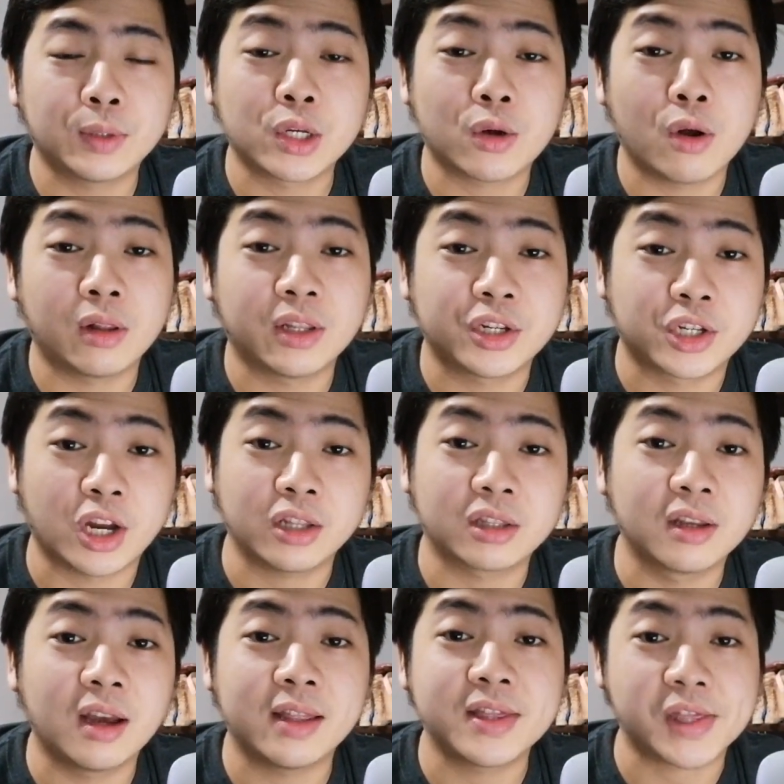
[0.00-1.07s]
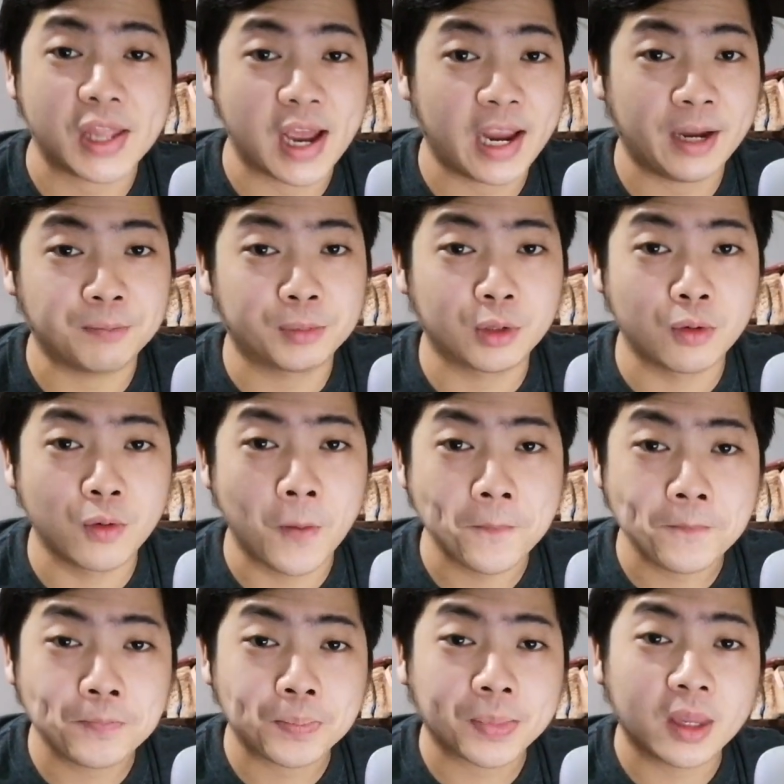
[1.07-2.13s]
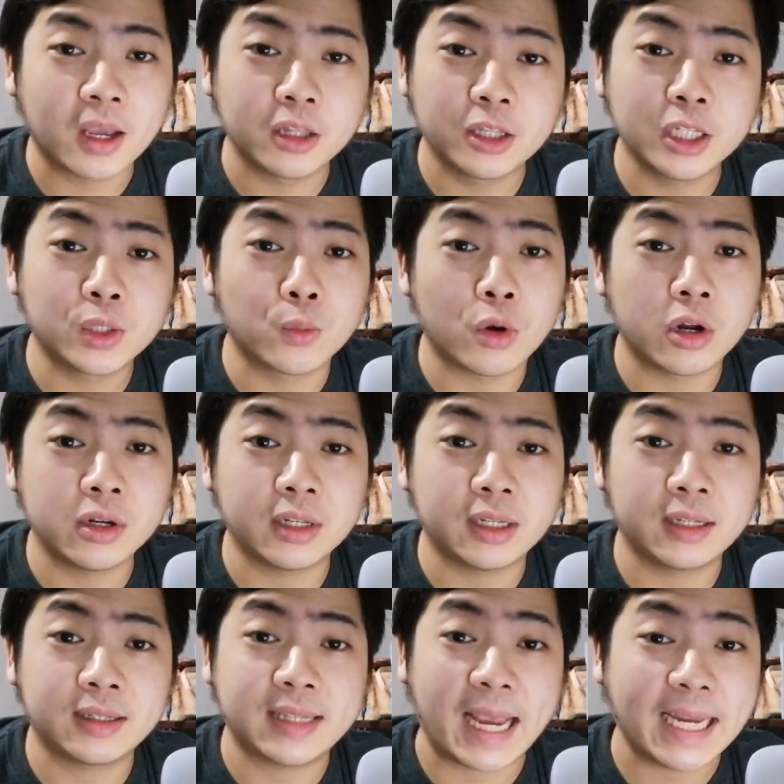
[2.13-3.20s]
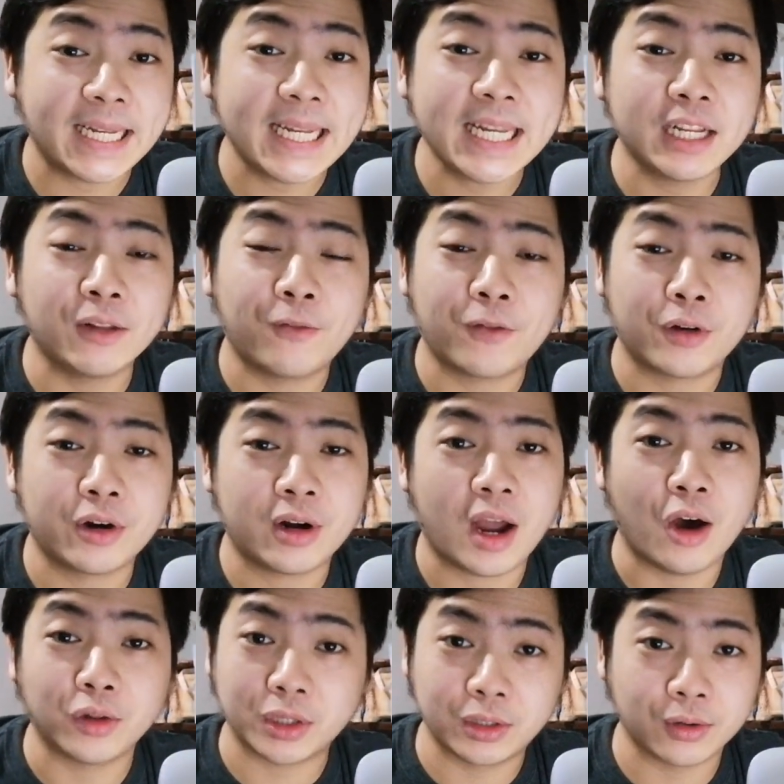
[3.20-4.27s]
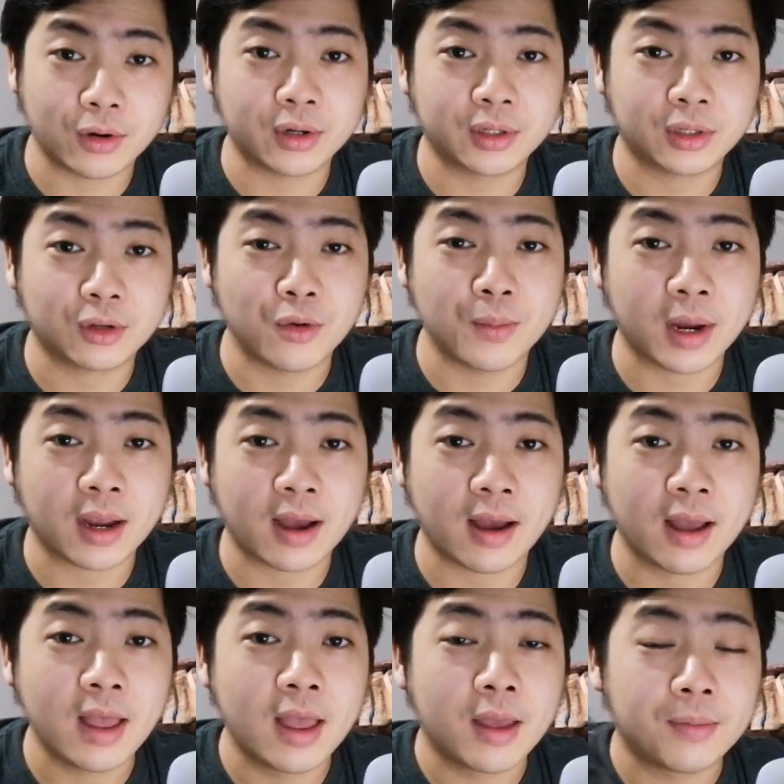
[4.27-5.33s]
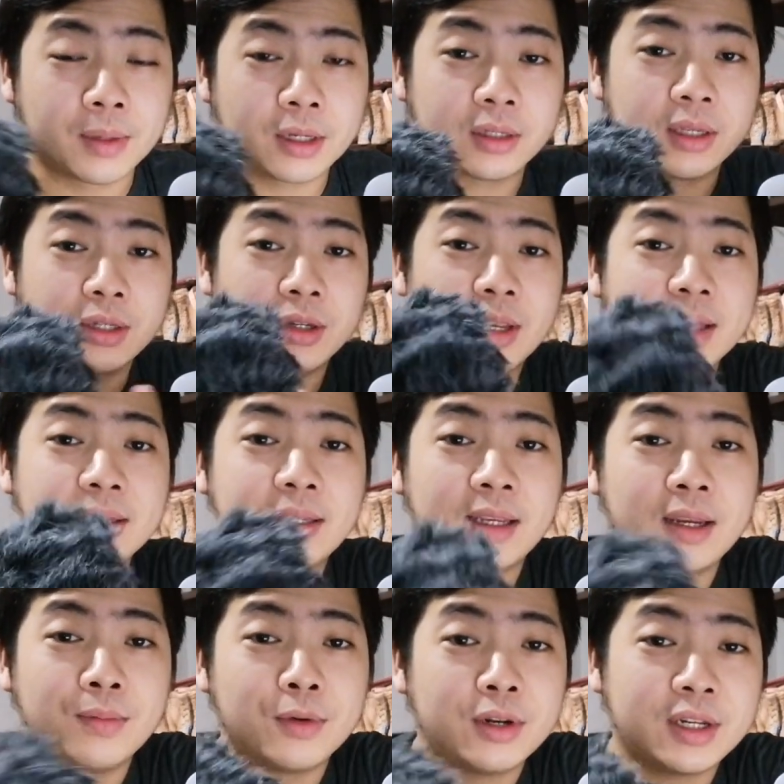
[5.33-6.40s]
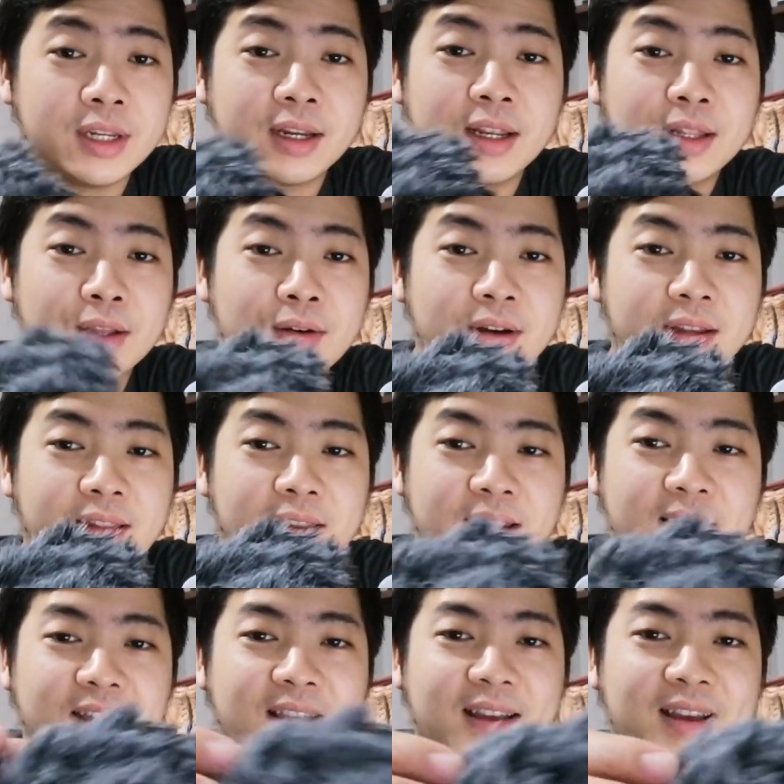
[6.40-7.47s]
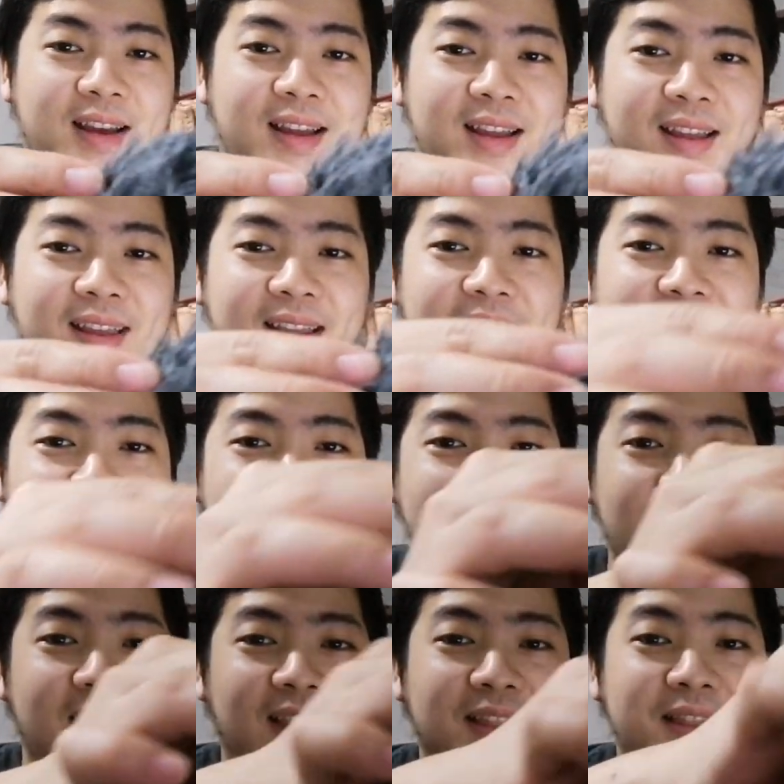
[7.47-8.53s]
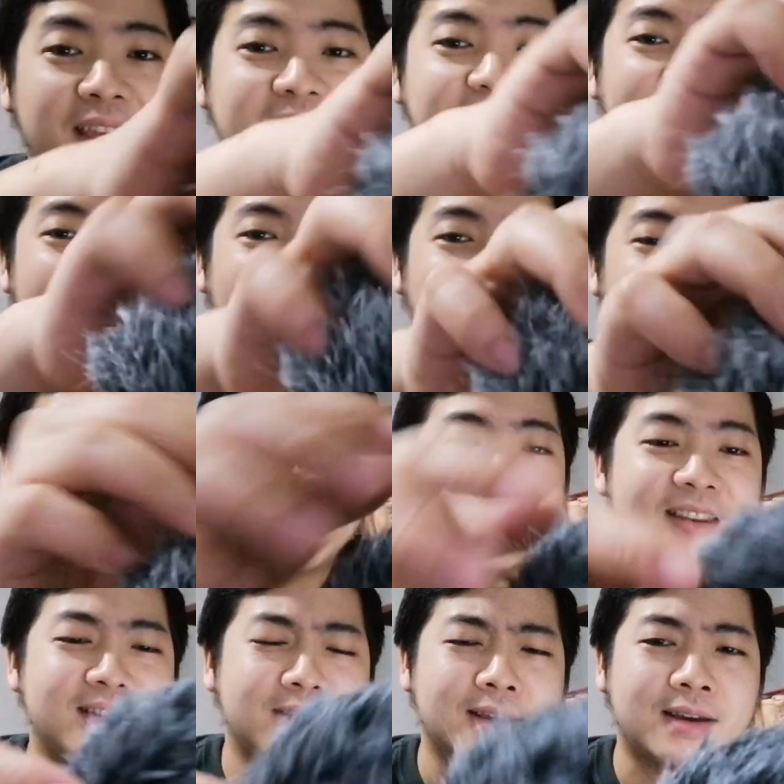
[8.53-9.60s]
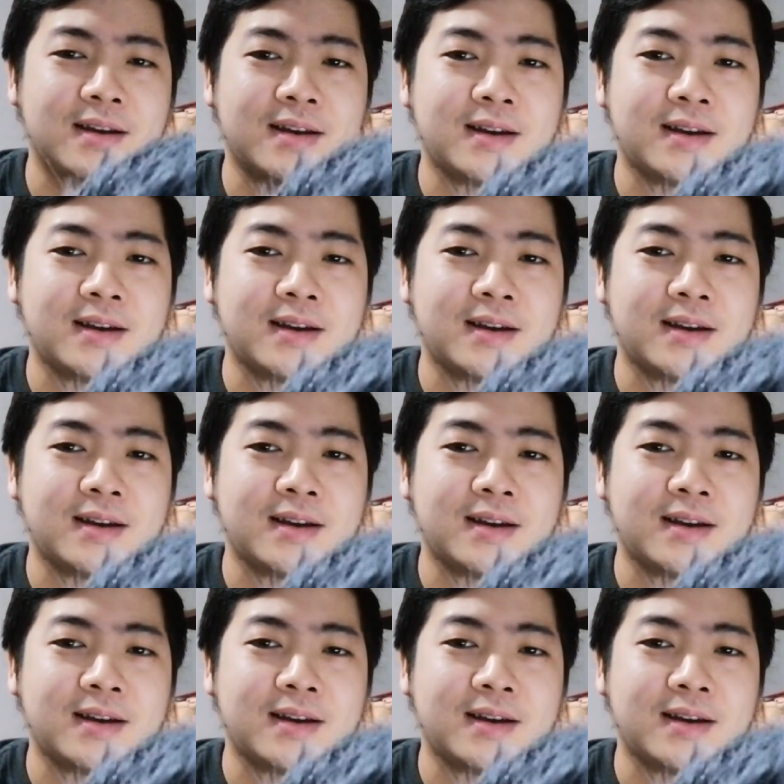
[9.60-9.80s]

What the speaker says: what you call the shotgun type. So this one is ideal for outdoors kumbaga, because as you can see mo na siya gitawag nila nga dead cat kaning